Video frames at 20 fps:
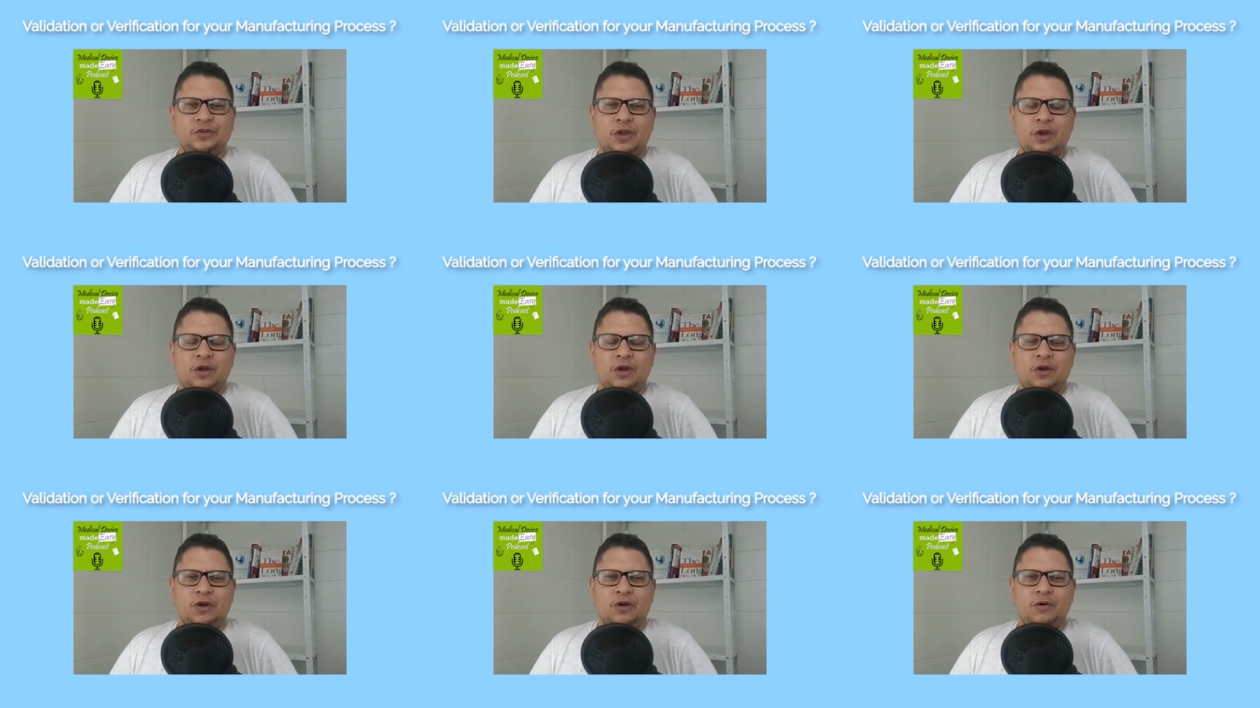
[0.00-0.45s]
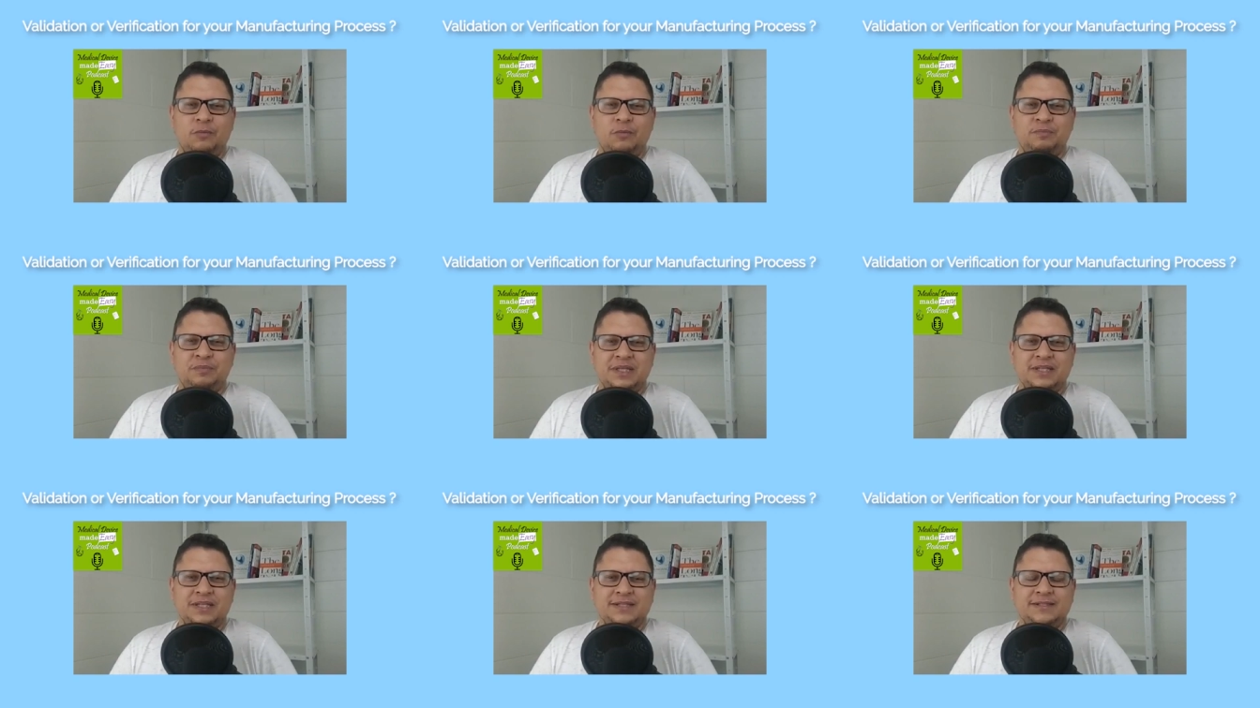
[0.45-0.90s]
a, a
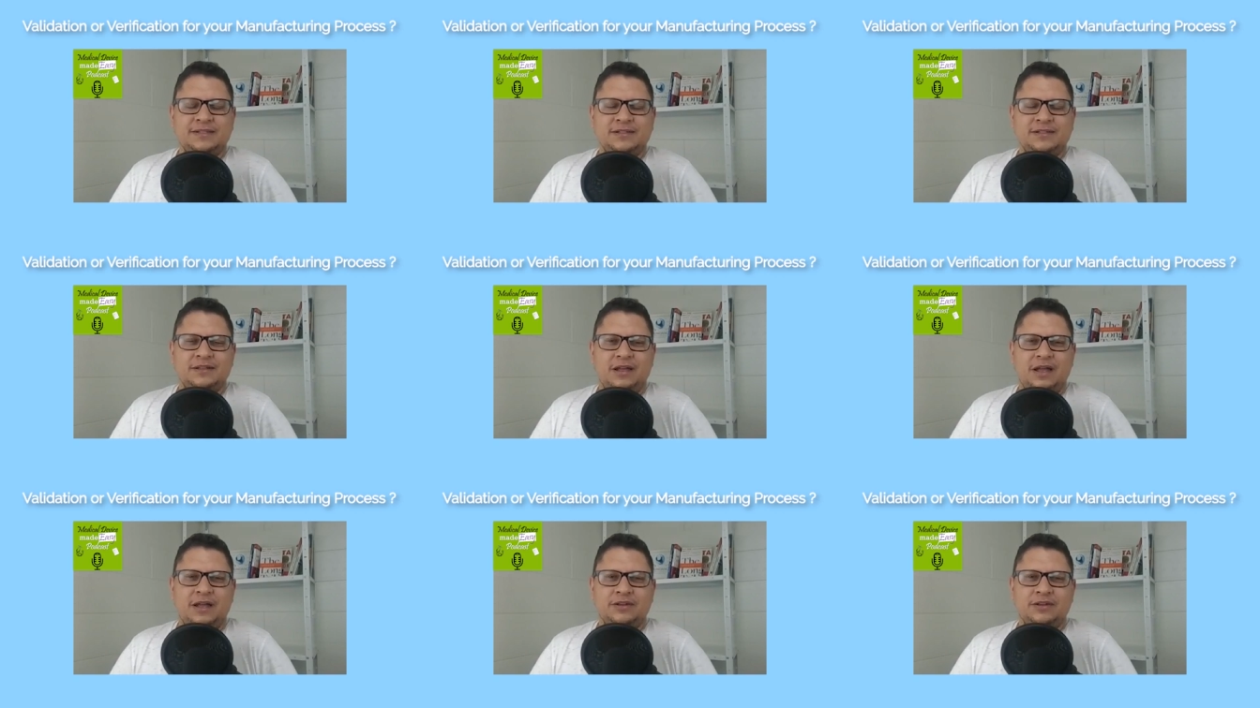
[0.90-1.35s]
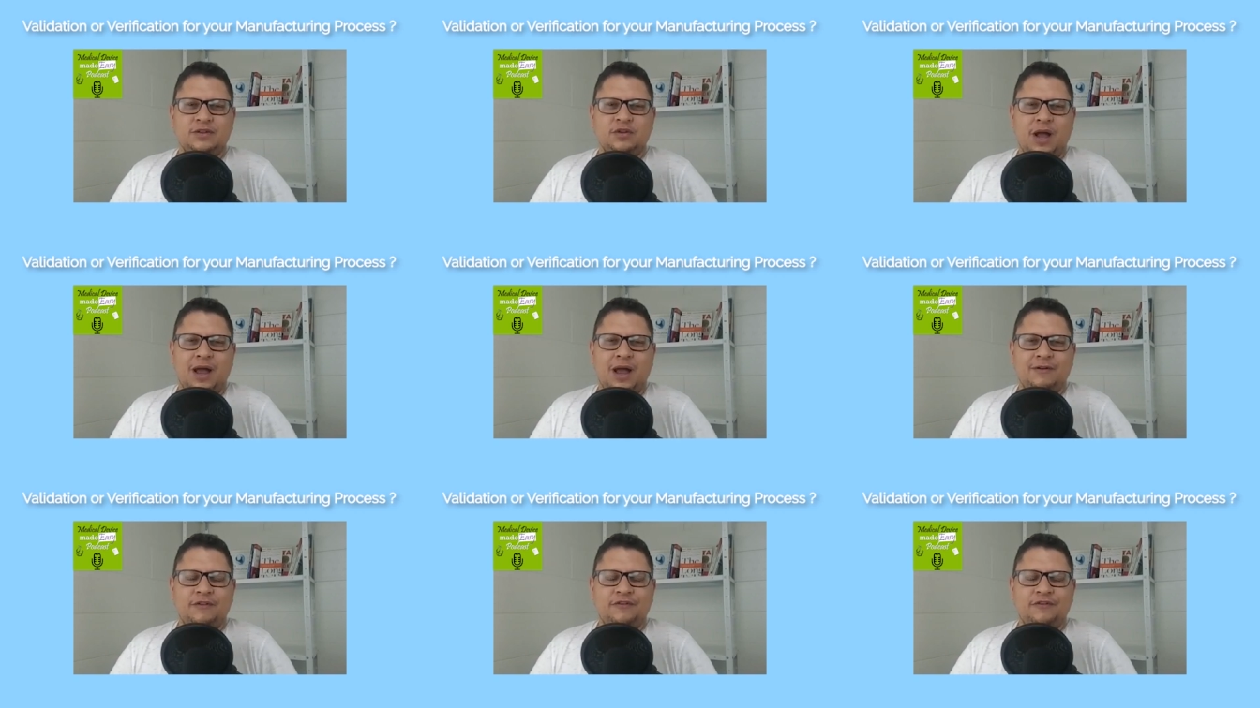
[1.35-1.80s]
piece and you
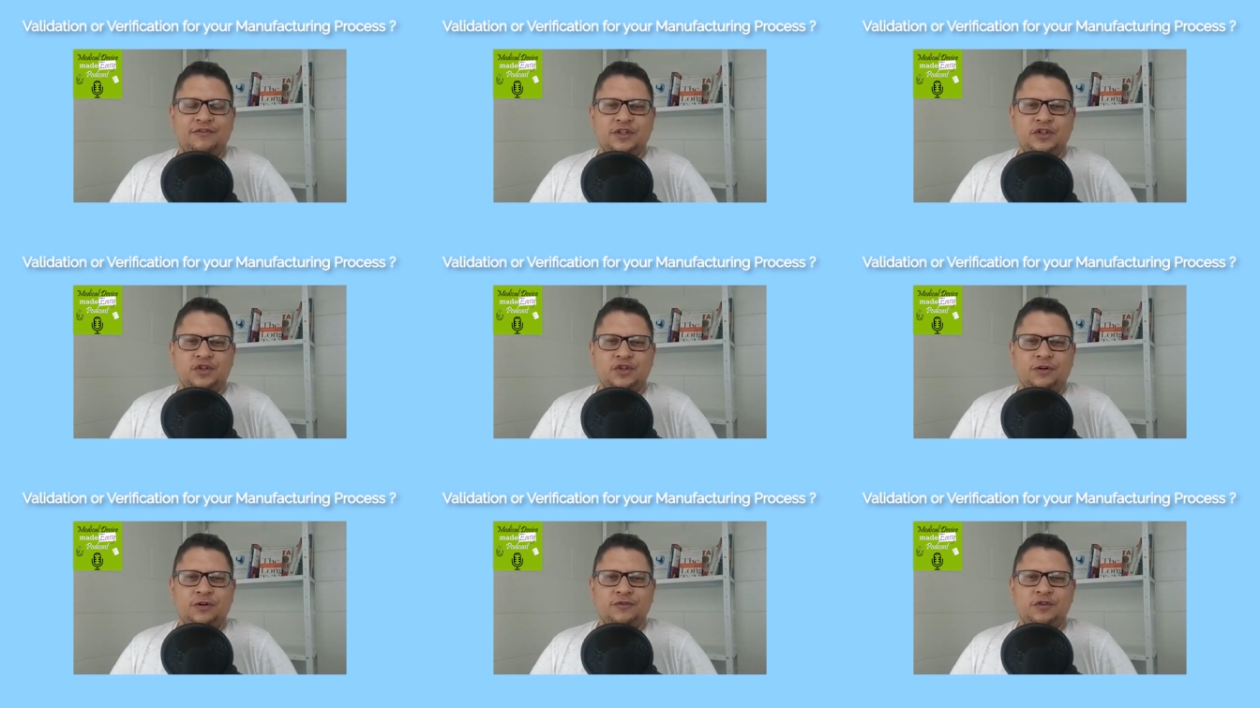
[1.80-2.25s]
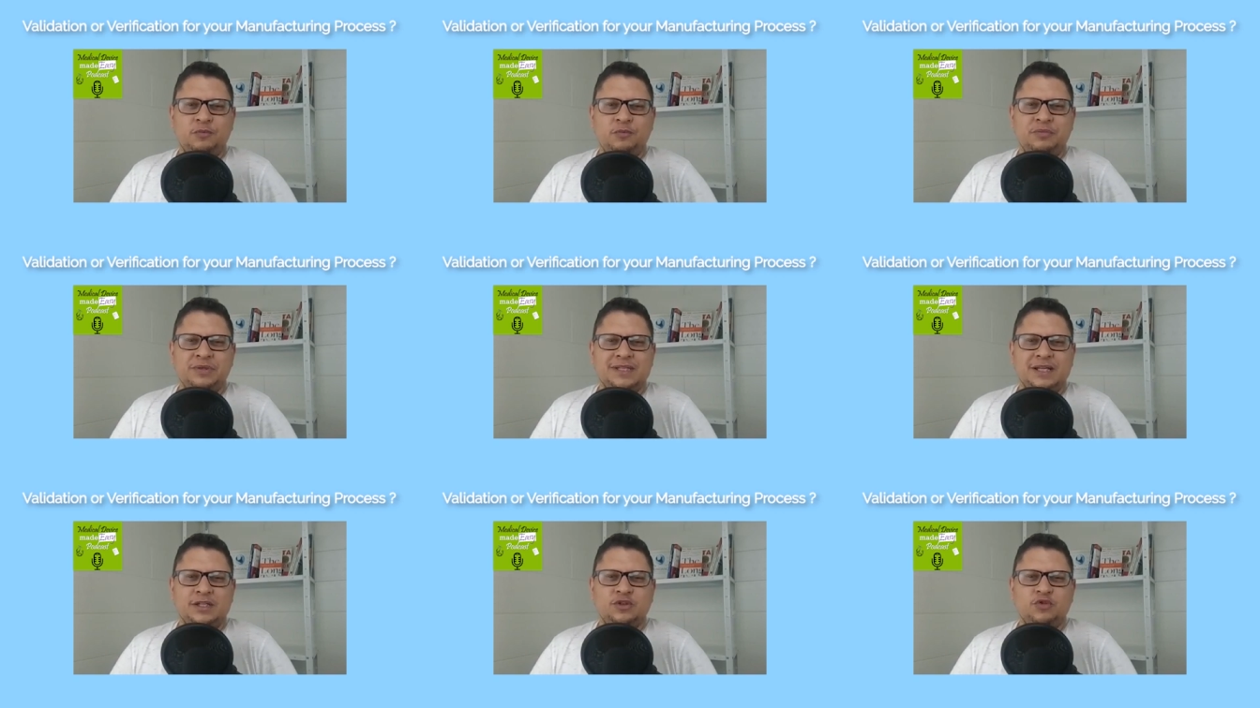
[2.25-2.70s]
have a feature on your
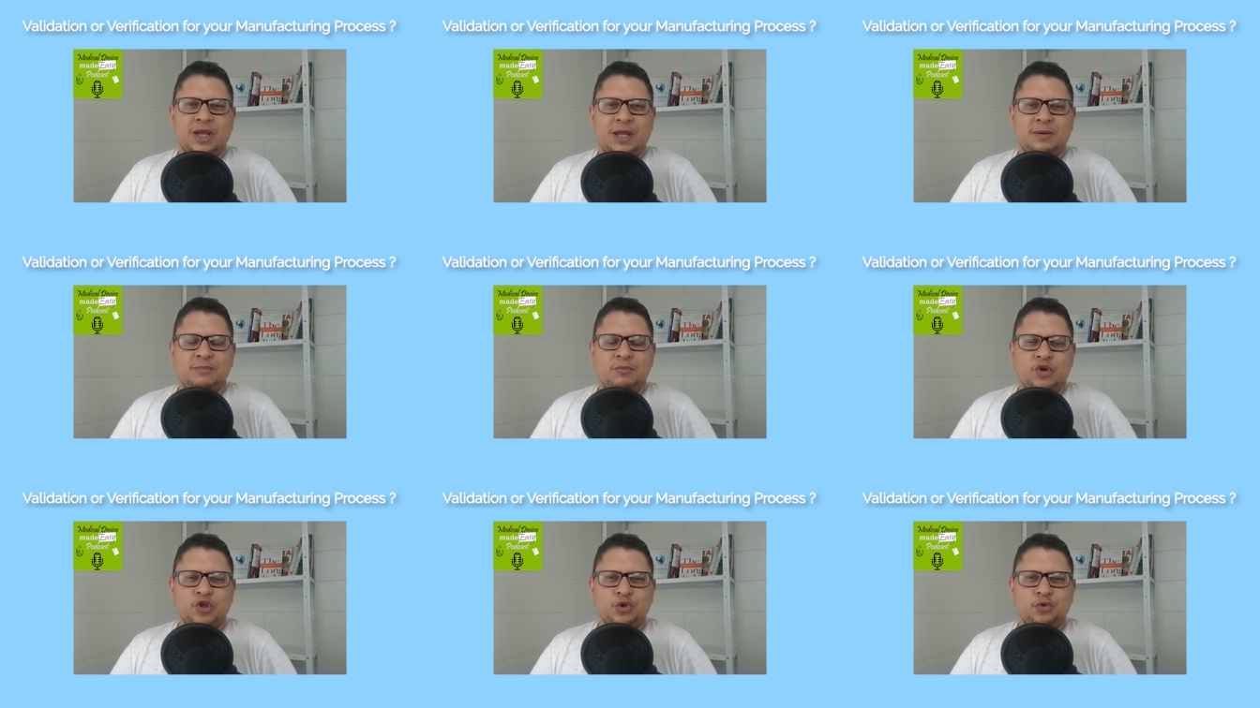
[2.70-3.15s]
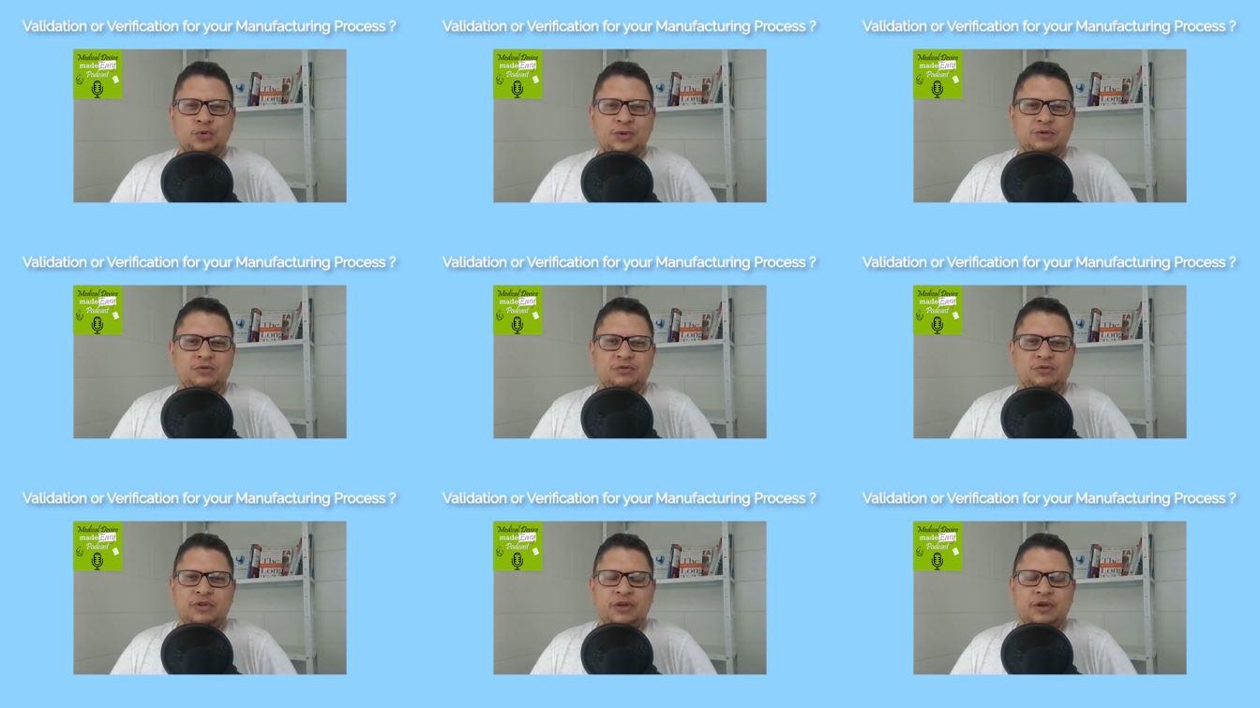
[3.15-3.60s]
piece and you can measure
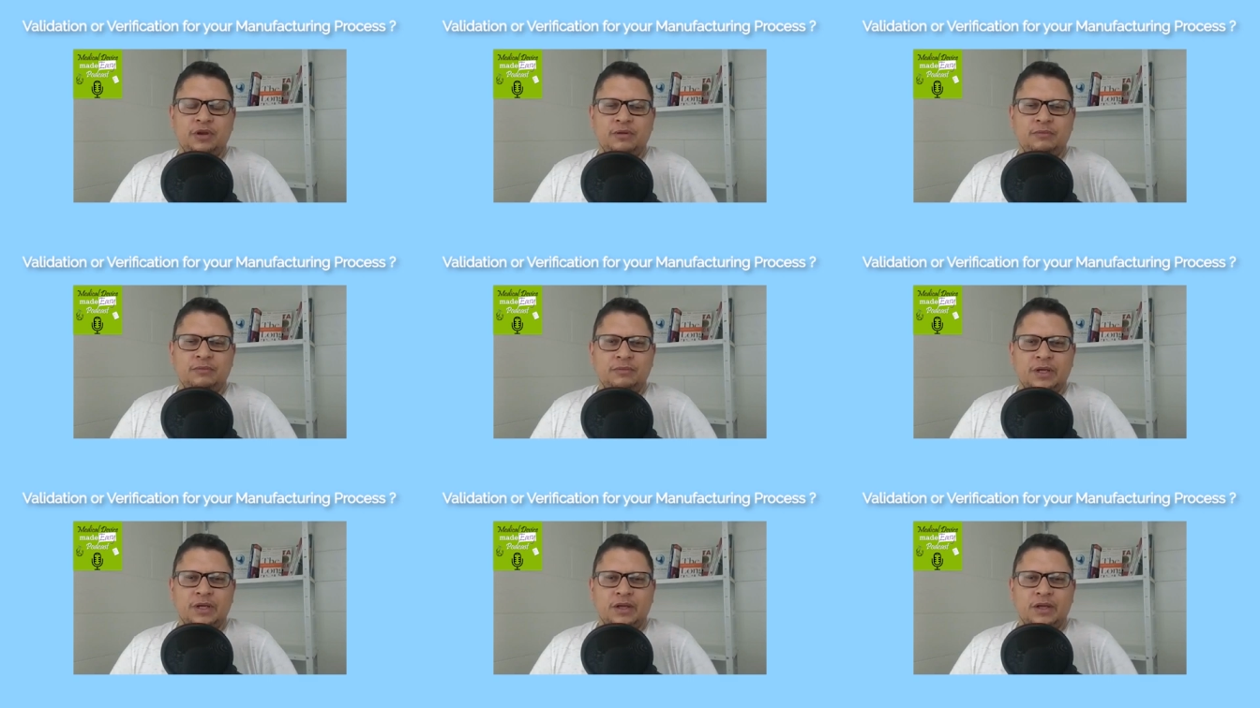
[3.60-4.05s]
it with a